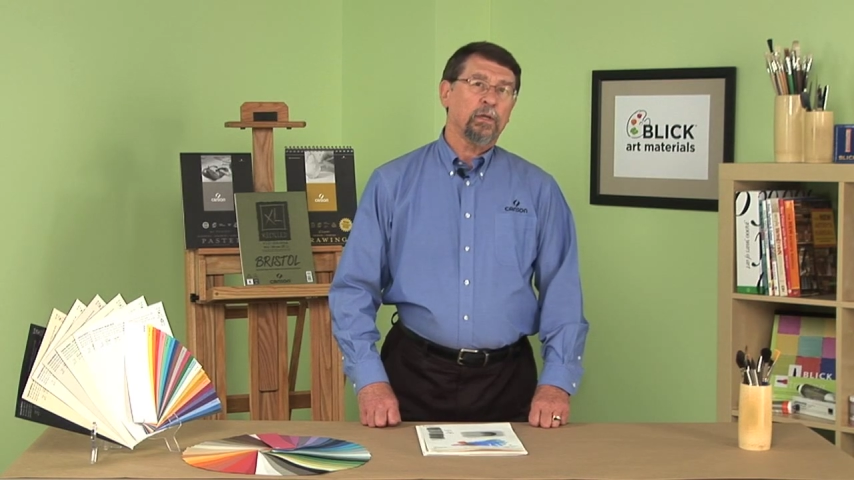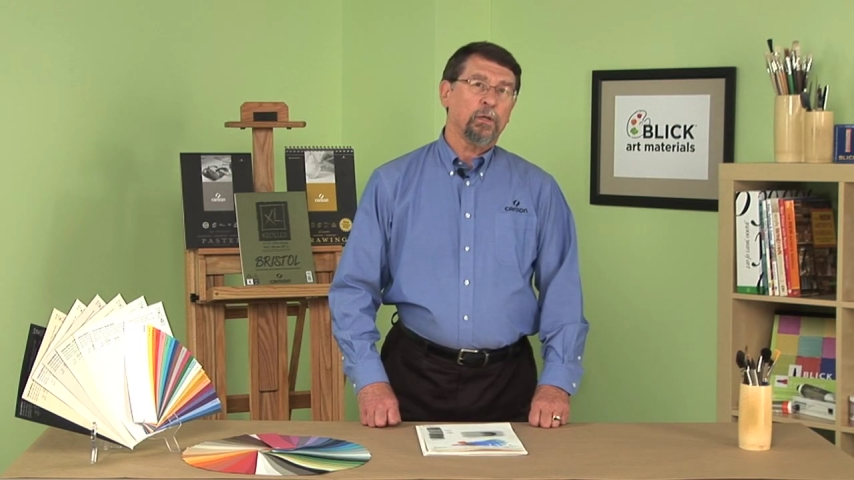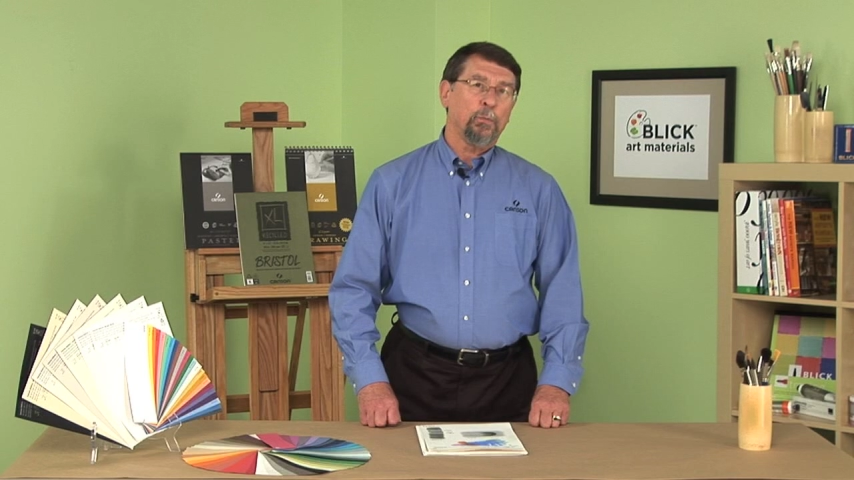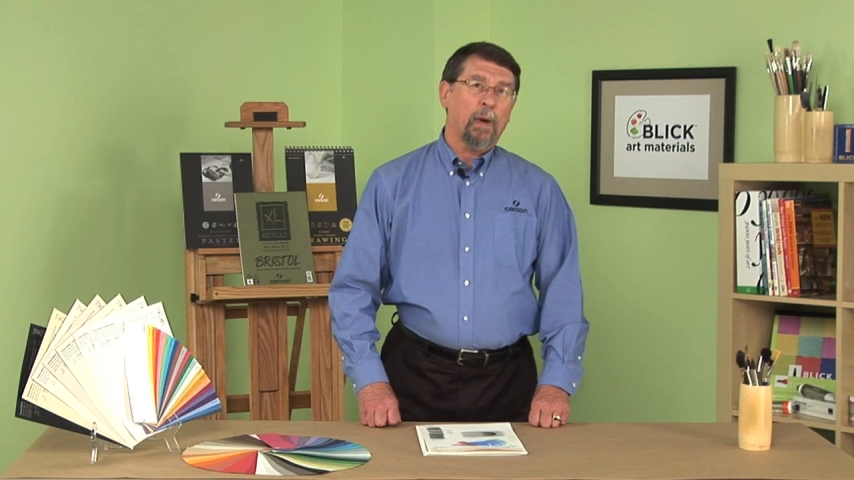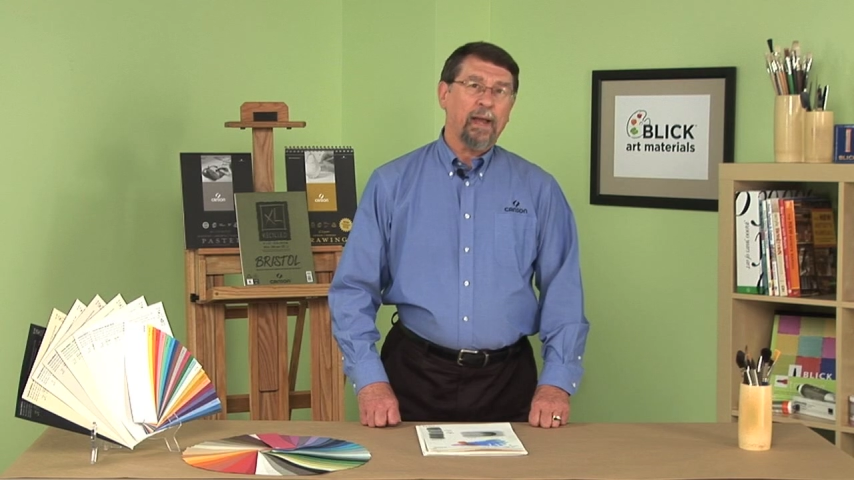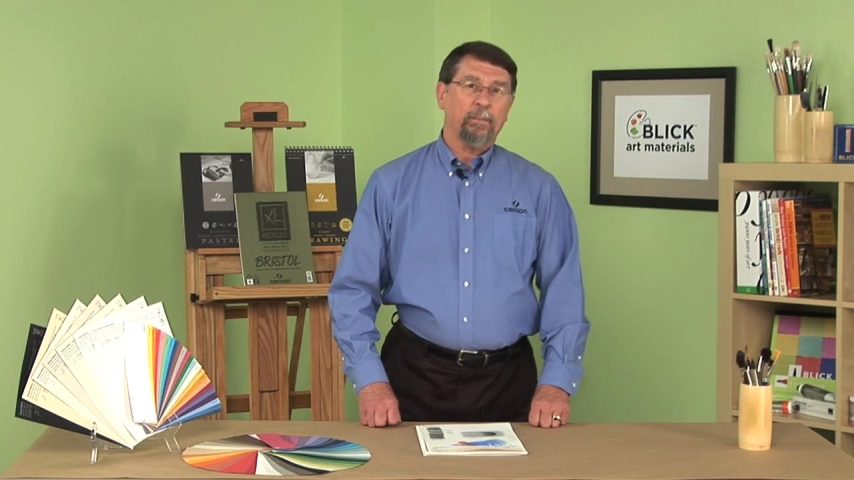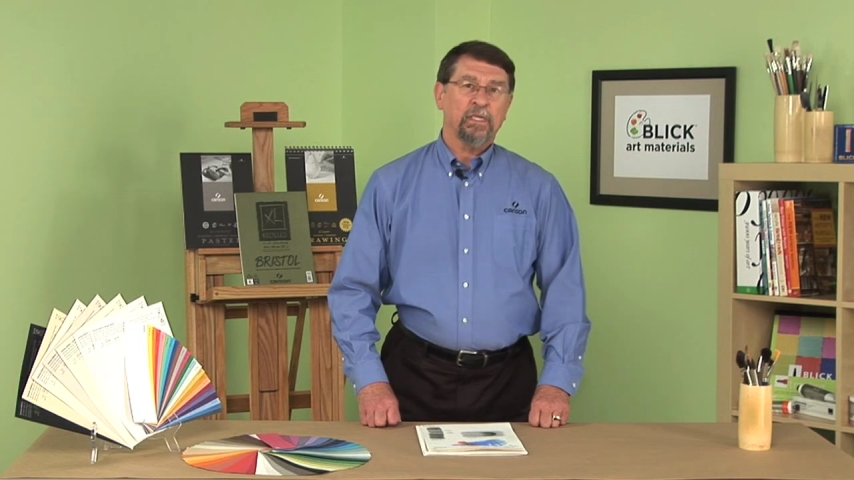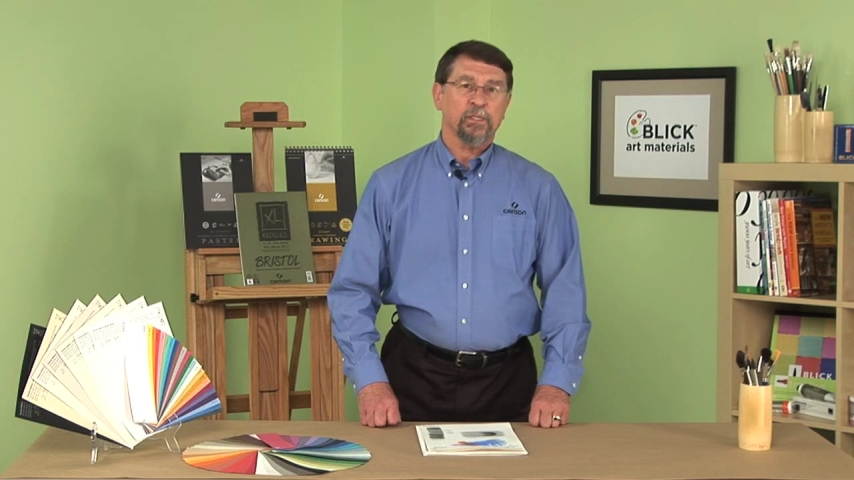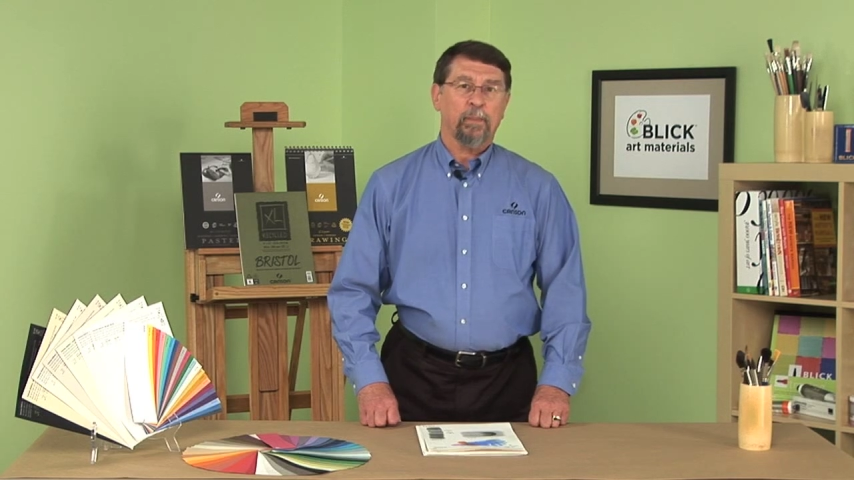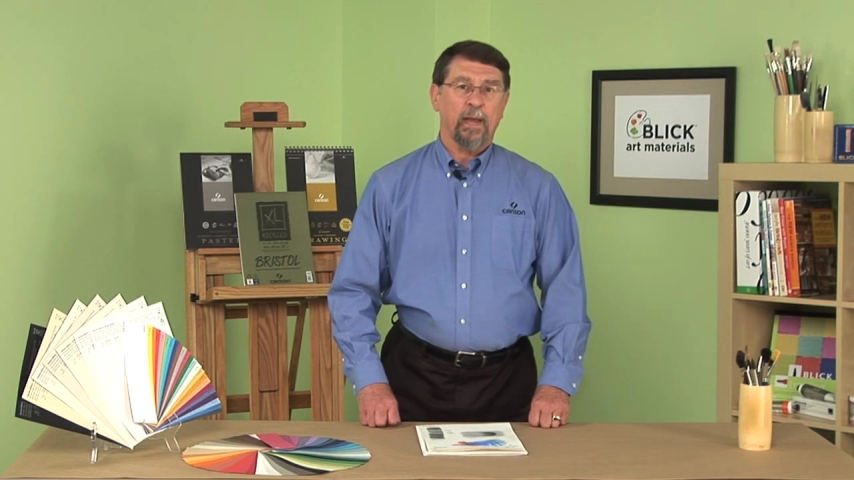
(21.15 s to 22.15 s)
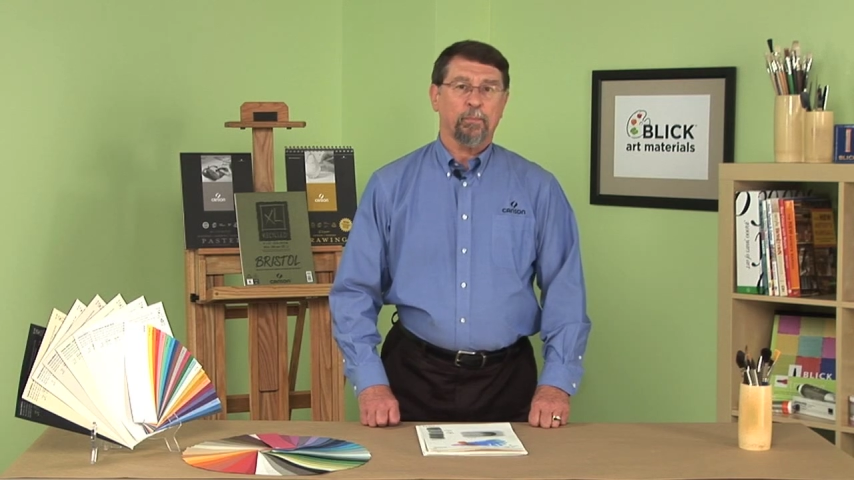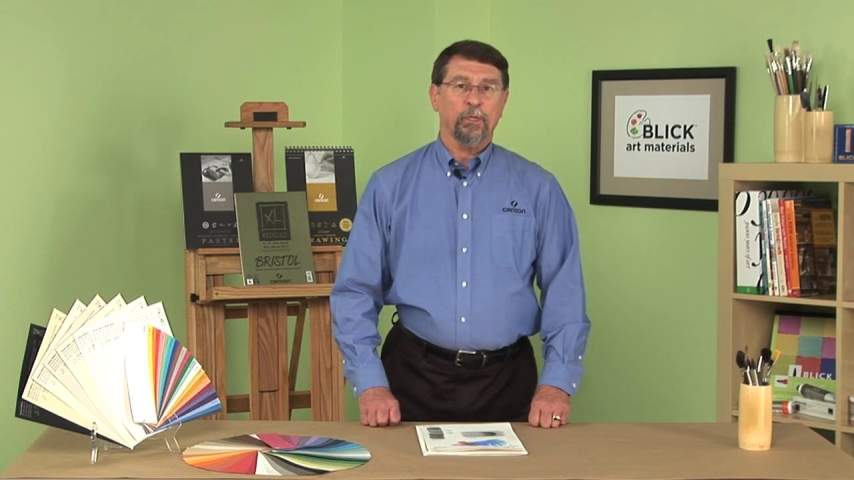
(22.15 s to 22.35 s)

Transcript: you buy a piece of paper,